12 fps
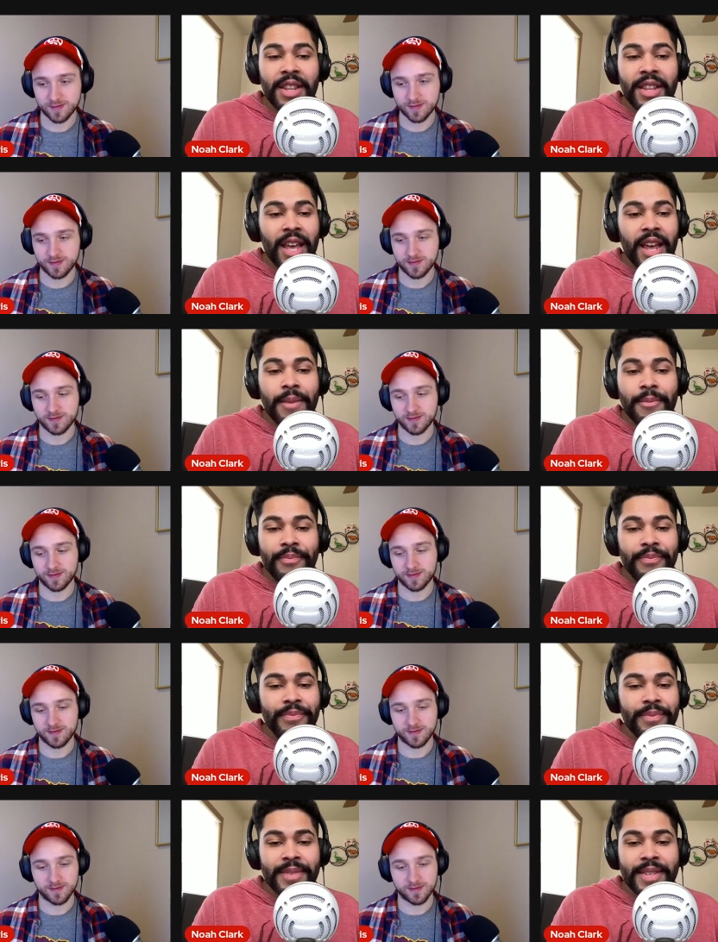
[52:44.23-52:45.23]
Speaker 1: The Game.
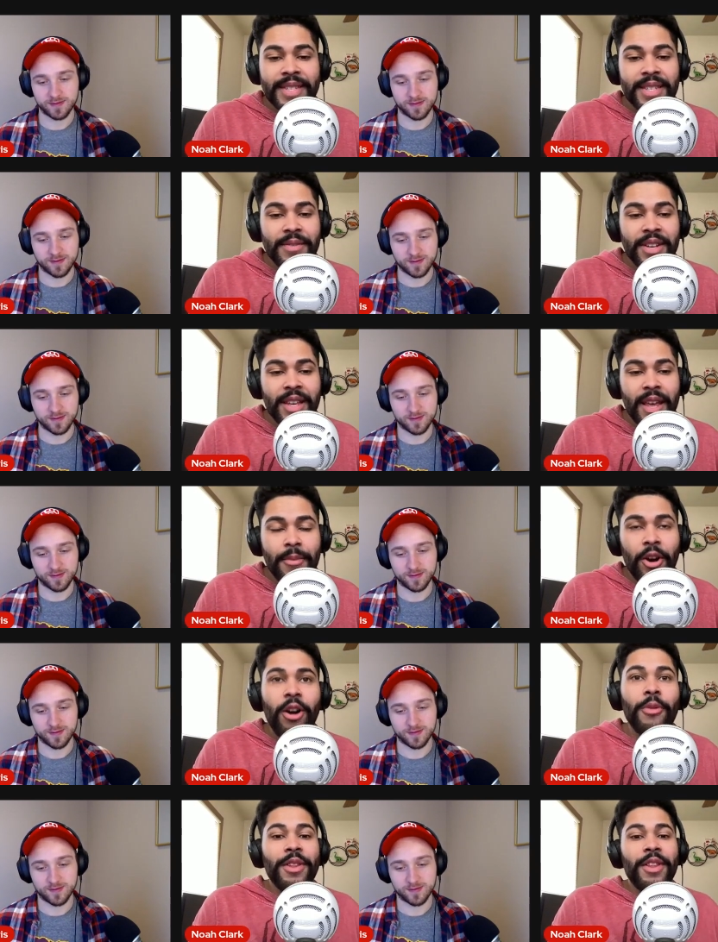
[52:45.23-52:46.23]
1070 The Game.
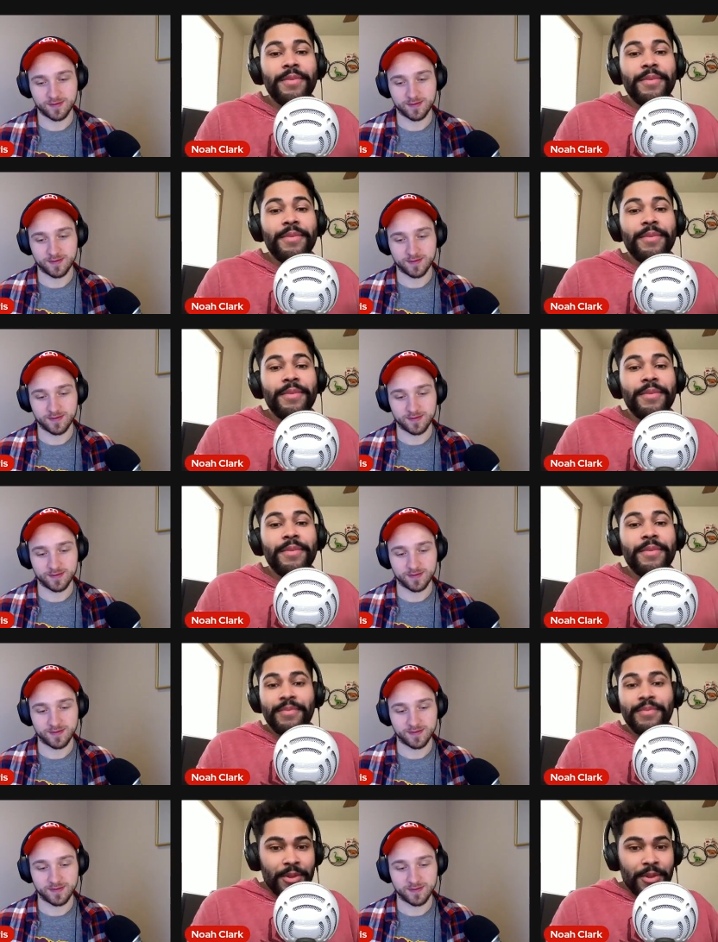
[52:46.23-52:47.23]
Oh, and then WSUM,
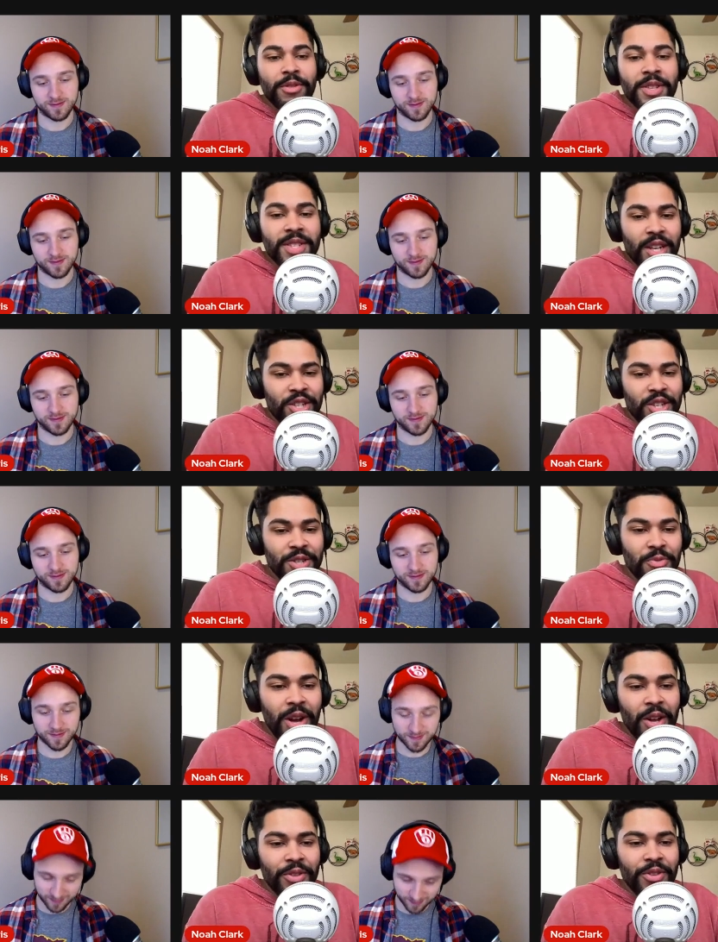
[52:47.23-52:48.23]
the student section as
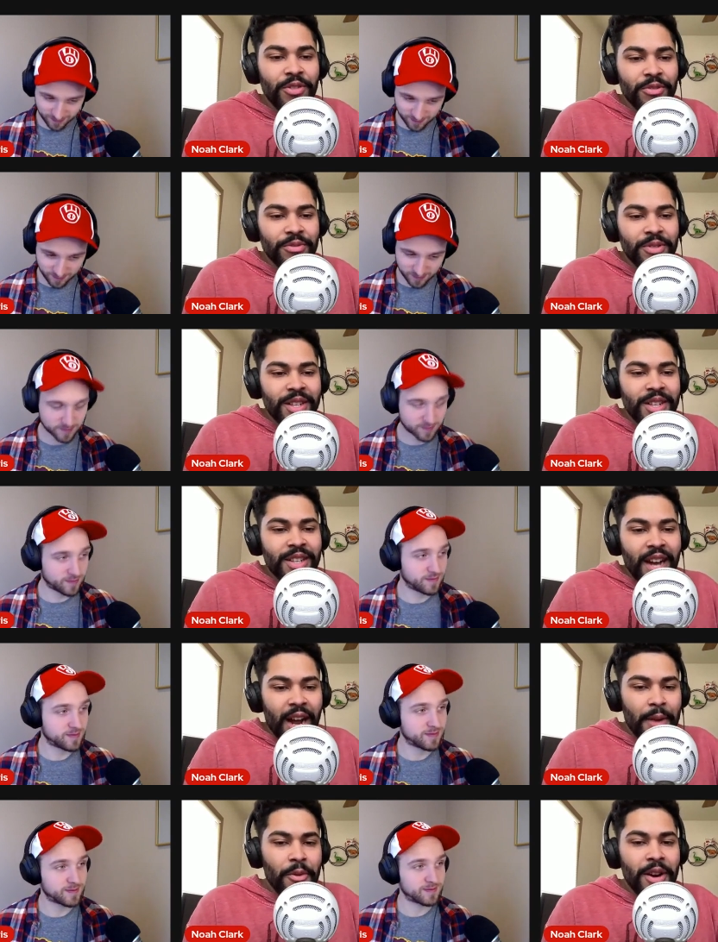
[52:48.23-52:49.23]
well, too. I
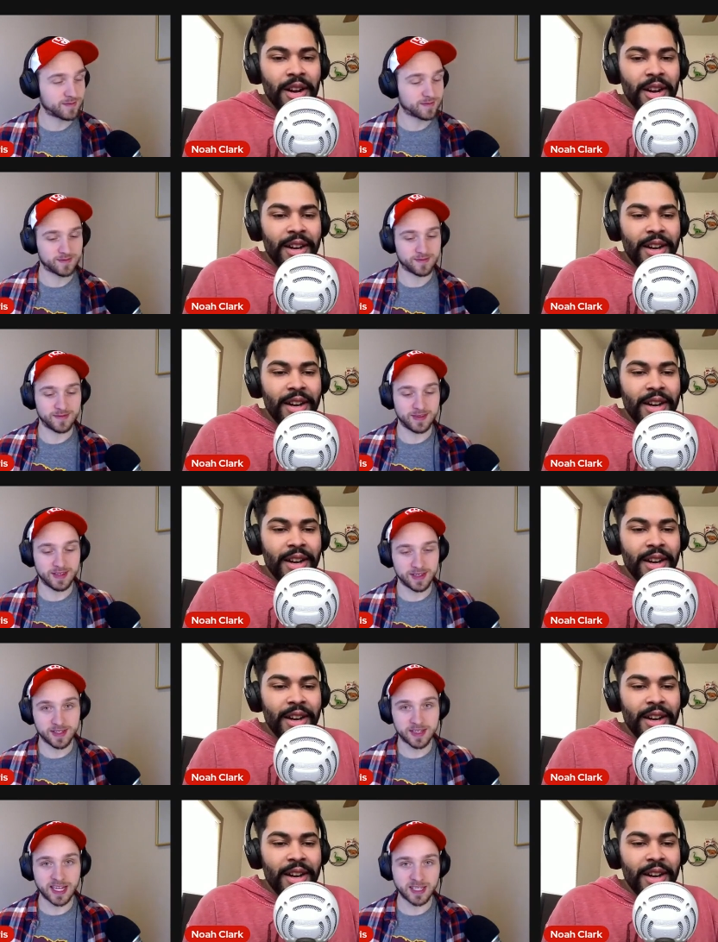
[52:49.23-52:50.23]

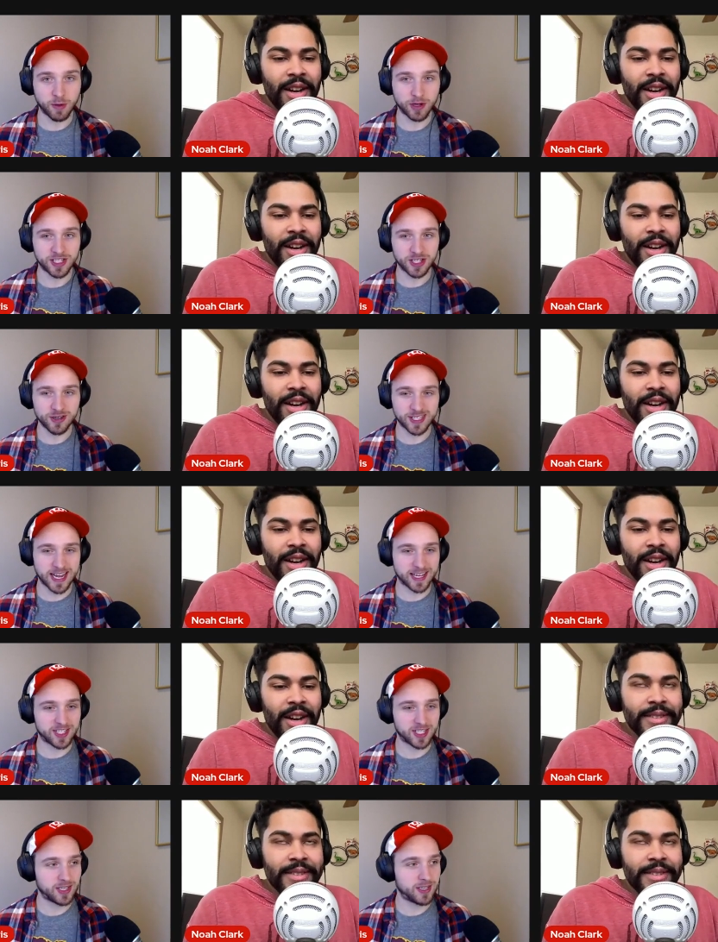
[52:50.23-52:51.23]
Speaker 2: didn't go on the
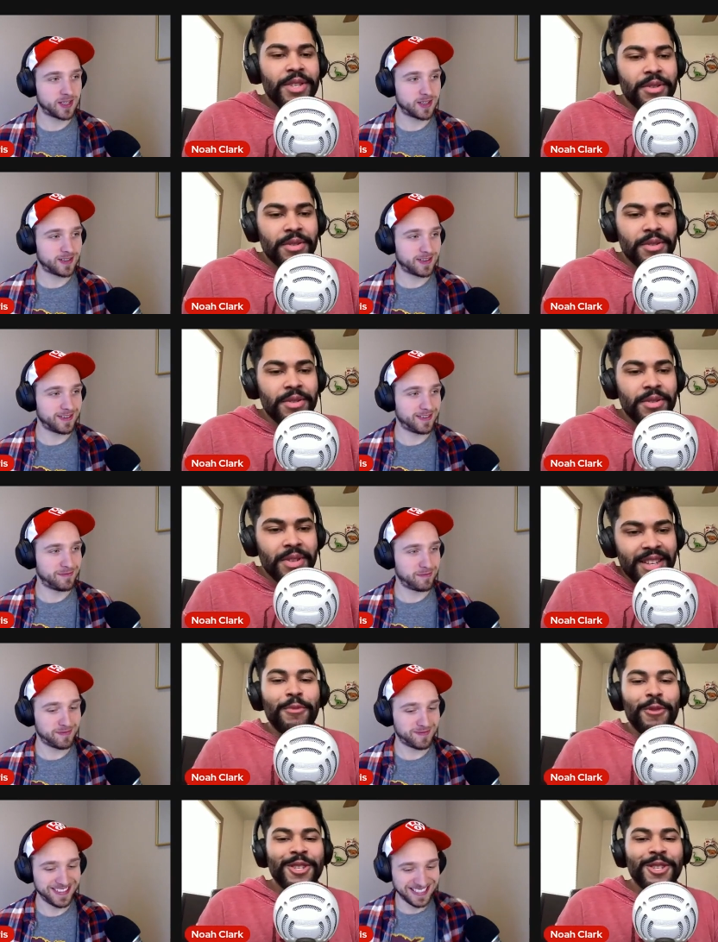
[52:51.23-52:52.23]
Tuesdays.
Speaker 1: Yeah, Snake
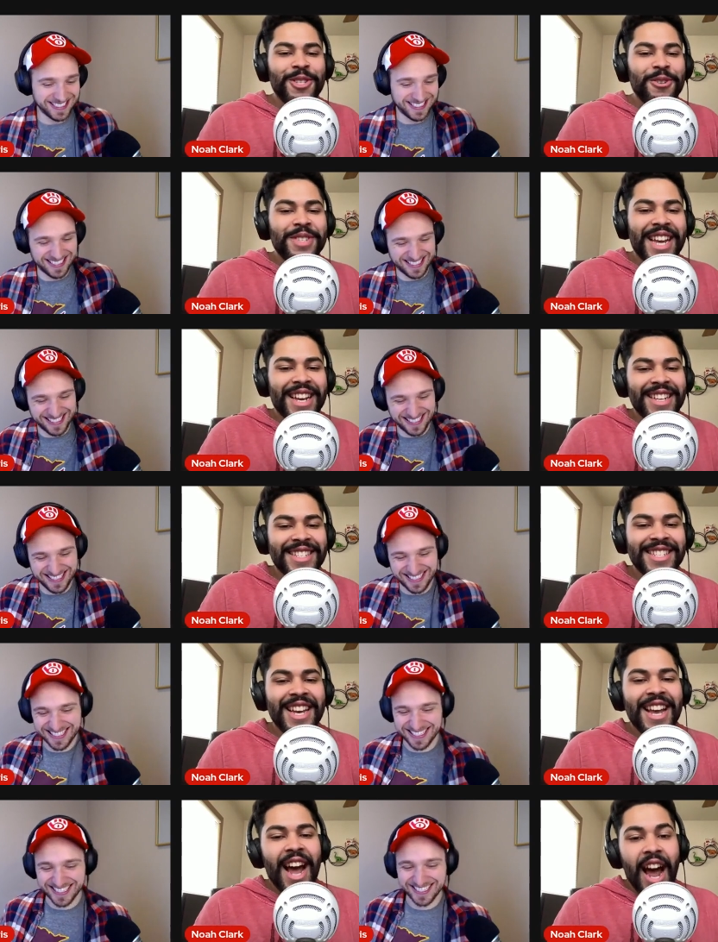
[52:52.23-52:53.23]
Sports Tuesdays.
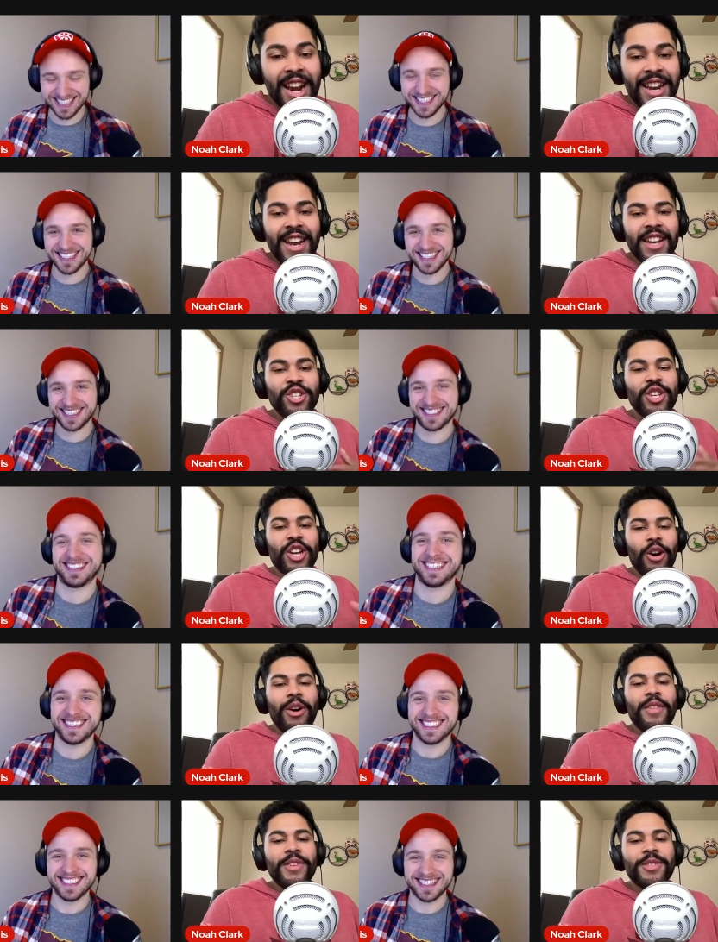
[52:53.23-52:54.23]
I didn't actually go
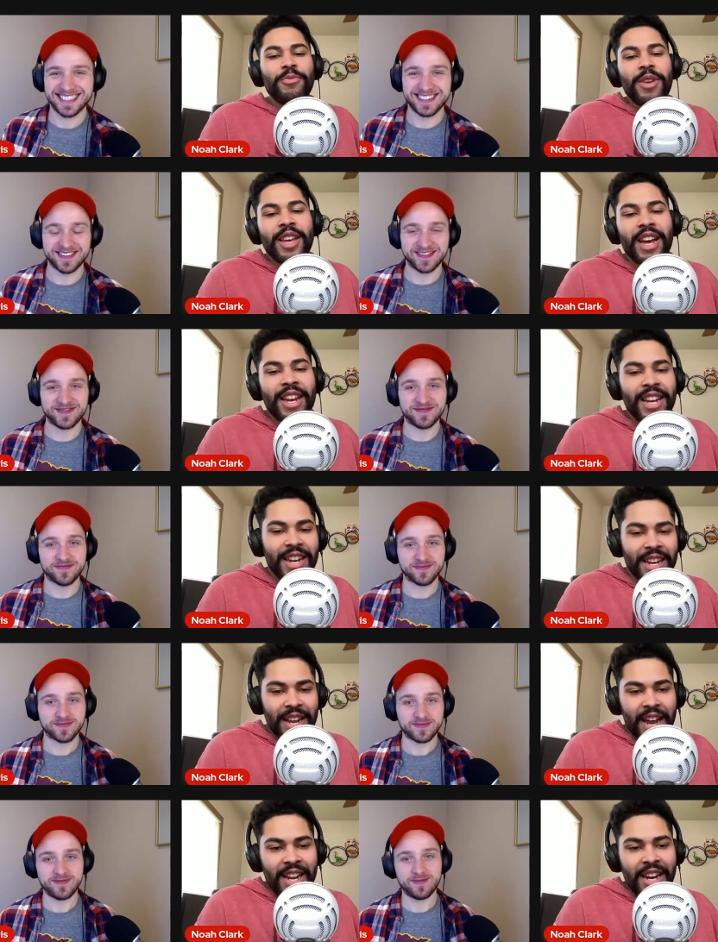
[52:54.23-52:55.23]
on this week. I needed
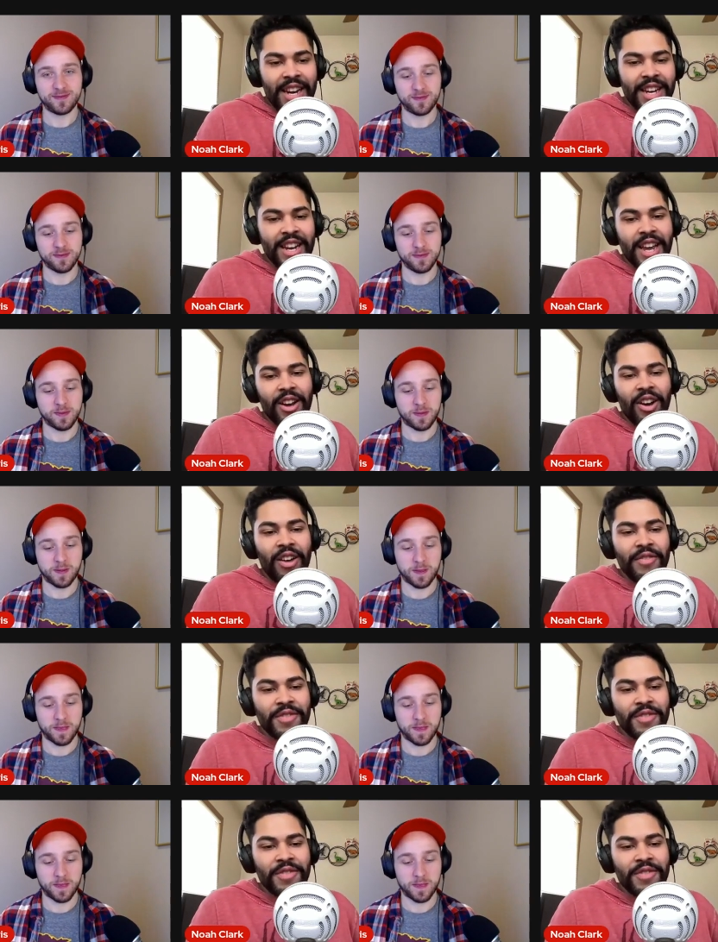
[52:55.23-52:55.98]
a day off